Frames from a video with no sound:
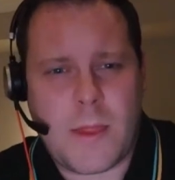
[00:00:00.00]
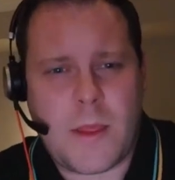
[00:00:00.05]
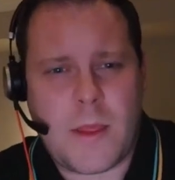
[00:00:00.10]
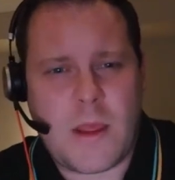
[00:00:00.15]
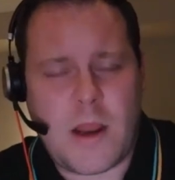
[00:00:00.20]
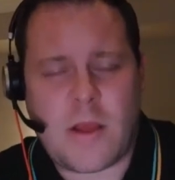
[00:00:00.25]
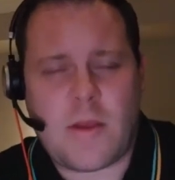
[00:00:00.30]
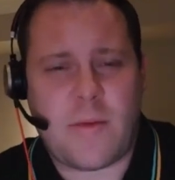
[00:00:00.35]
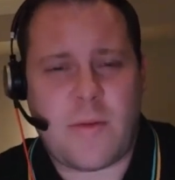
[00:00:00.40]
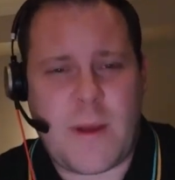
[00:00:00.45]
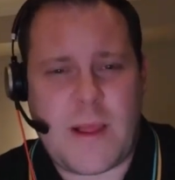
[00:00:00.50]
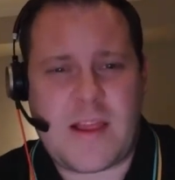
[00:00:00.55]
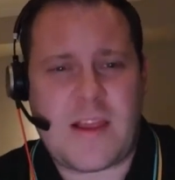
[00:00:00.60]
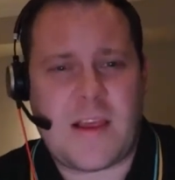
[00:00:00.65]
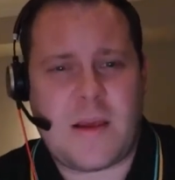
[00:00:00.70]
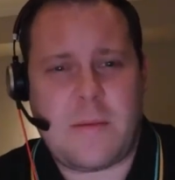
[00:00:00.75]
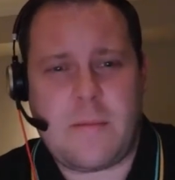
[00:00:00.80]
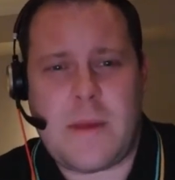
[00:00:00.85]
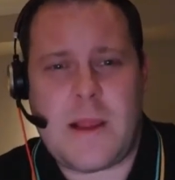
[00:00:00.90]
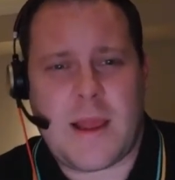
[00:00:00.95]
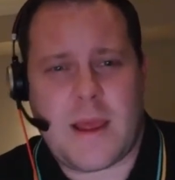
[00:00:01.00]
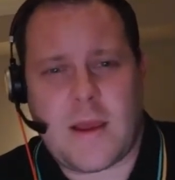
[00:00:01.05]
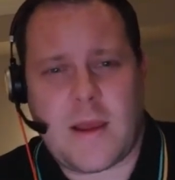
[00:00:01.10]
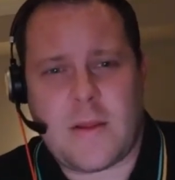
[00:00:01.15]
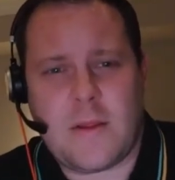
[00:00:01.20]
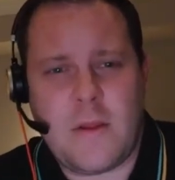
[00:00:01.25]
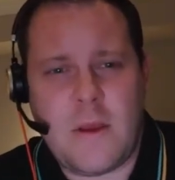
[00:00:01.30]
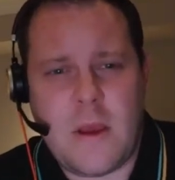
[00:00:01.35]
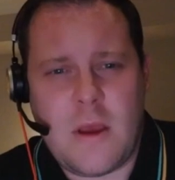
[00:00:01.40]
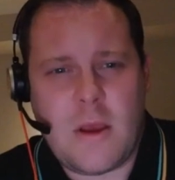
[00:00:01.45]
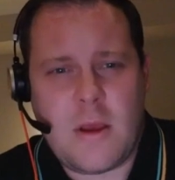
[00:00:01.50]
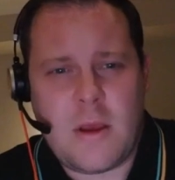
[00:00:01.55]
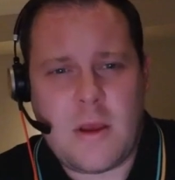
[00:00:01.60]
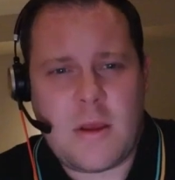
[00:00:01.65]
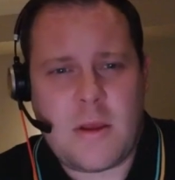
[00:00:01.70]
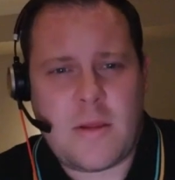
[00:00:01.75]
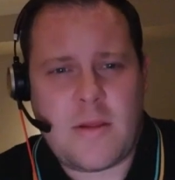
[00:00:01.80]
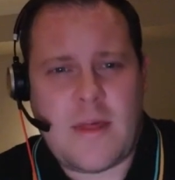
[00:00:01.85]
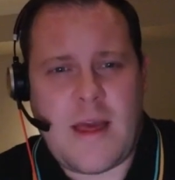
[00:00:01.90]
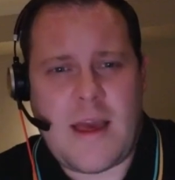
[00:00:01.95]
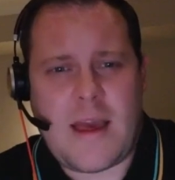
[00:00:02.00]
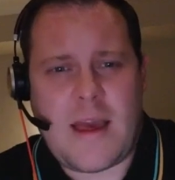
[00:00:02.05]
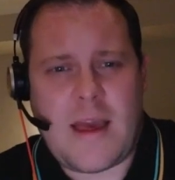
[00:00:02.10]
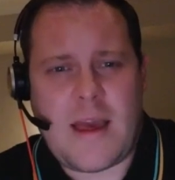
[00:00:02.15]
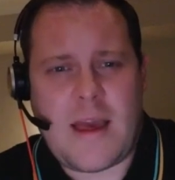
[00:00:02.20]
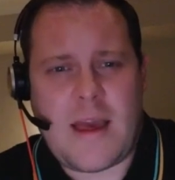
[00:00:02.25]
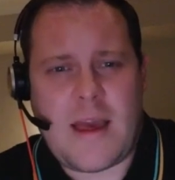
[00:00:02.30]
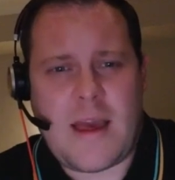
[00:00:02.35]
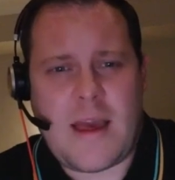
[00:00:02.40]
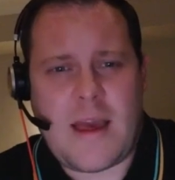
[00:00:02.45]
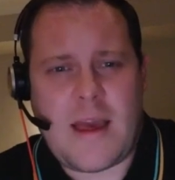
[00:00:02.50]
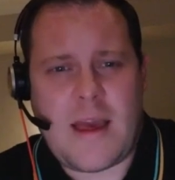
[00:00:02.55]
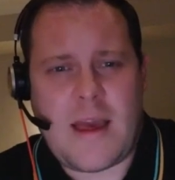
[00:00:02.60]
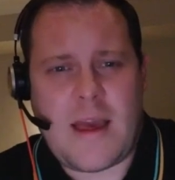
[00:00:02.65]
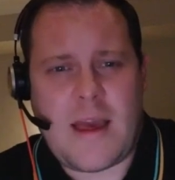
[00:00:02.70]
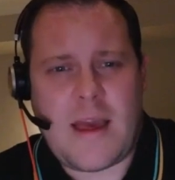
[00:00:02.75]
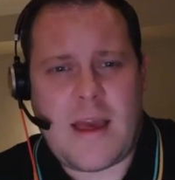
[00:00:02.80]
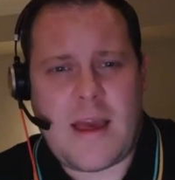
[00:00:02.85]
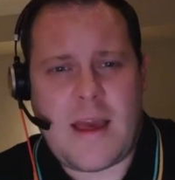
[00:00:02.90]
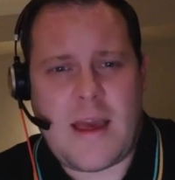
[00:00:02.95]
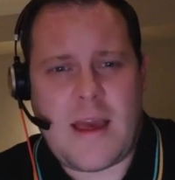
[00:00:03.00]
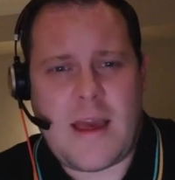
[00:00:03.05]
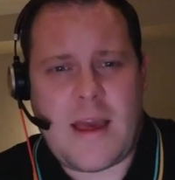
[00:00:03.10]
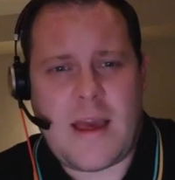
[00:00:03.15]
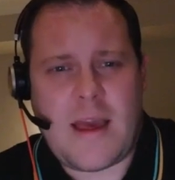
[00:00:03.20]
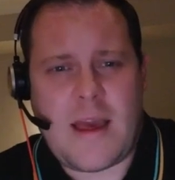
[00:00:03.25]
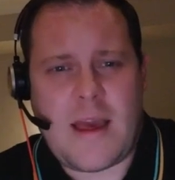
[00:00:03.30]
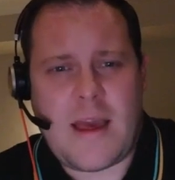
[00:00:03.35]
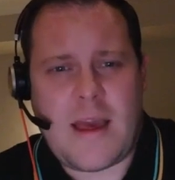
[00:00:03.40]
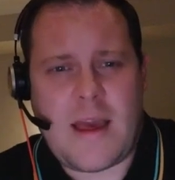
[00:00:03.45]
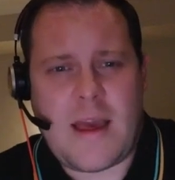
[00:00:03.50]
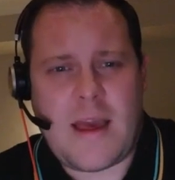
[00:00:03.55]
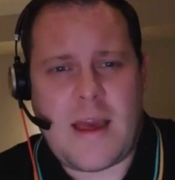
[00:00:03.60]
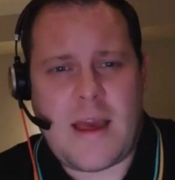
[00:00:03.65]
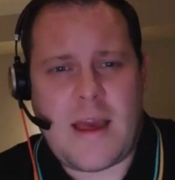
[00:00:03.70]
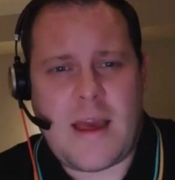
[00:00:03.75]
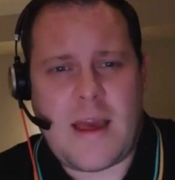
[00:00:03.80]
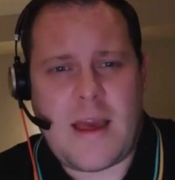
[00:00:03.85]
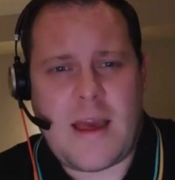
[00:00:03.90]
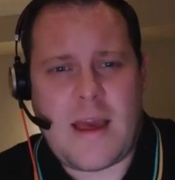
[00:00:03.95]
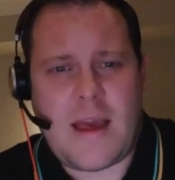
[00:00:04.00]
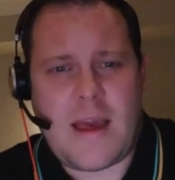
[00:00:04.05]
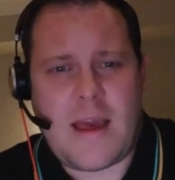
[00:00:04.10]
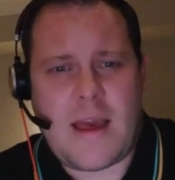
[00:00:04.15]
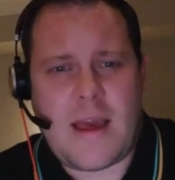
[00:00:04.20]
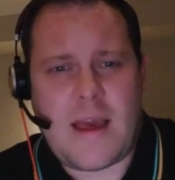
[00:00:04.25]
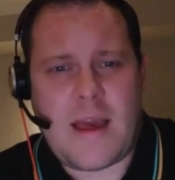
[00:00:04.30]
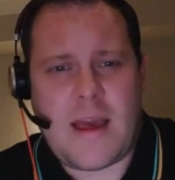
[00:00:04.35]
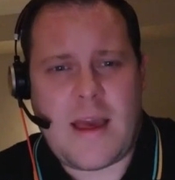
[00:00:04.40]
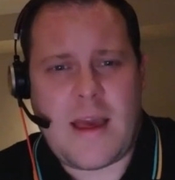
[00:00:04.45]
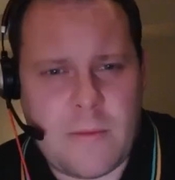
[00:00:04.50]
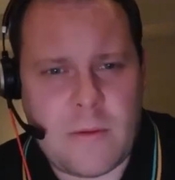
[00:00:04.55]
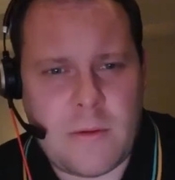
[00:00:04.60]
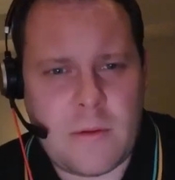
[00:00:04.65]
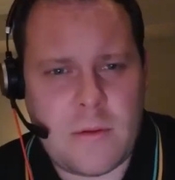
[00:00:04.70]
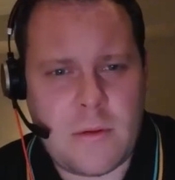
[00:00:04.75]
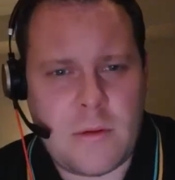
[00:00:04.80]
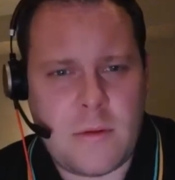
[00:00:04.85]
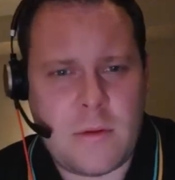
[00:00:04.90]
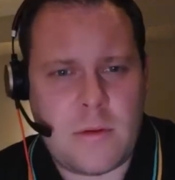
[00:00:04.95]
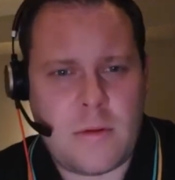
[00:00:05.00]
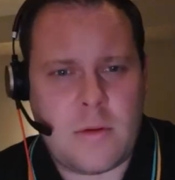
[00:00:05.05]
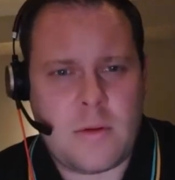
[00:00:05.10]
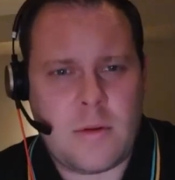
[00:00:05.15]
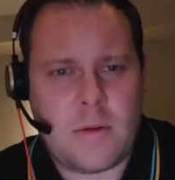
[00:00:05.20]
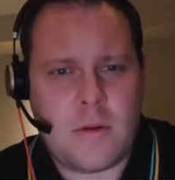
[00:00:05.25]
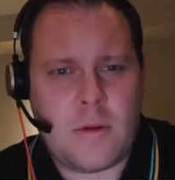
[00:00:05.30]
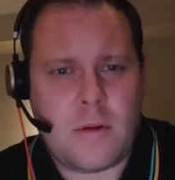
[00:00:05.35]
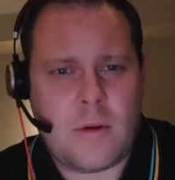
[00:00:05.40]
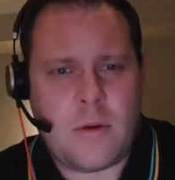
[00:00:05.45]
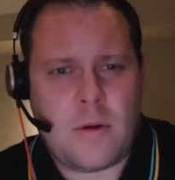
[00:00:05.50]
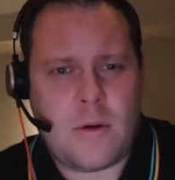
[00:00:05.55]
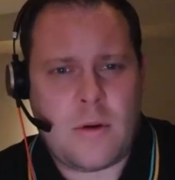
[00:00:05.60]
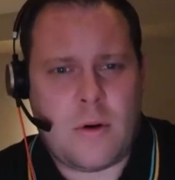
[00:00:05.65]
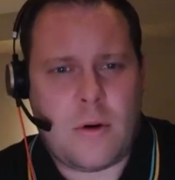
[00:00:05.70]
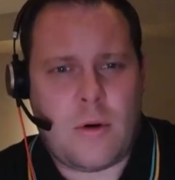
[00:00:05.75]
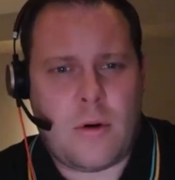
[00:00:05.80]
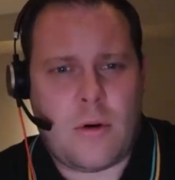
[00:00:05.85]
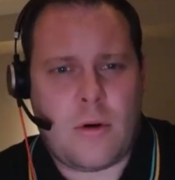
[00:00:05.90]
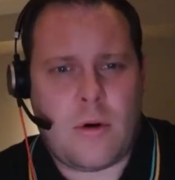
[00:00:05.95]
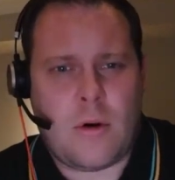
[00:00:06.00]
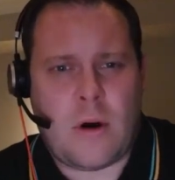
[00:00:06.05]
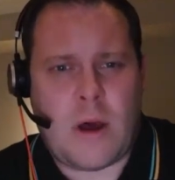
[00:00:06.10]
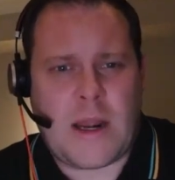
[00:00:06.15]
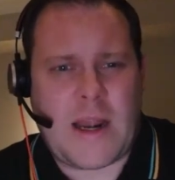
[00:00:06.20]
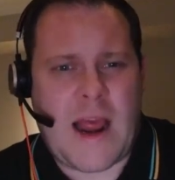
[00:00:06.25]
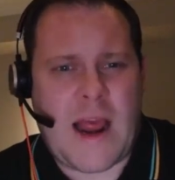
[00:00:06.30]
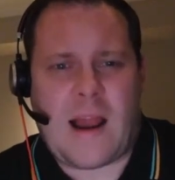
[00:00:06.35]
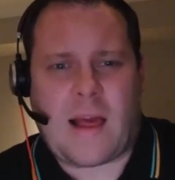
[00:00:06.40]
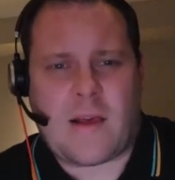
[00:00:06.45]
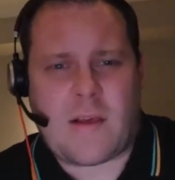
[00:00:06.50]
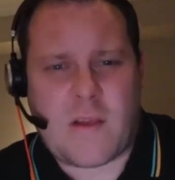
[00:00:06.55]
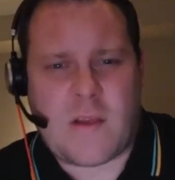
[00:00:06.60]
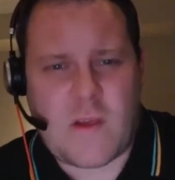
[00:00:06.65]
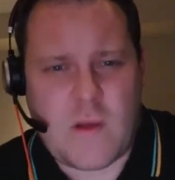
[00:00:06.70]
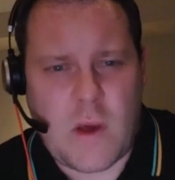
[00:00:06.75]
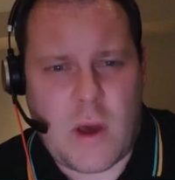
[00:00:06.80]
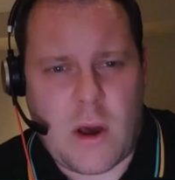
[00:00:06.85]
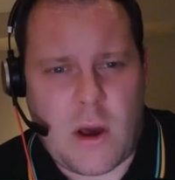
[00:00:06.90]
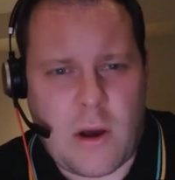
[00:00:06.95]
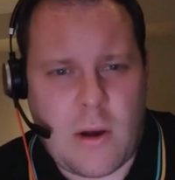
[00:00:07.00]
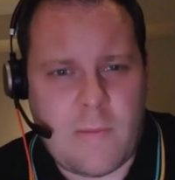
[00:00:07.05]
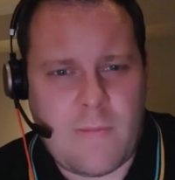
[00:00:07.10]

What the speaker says: 20 million, that is a Dongo Atara or an Alex Scott,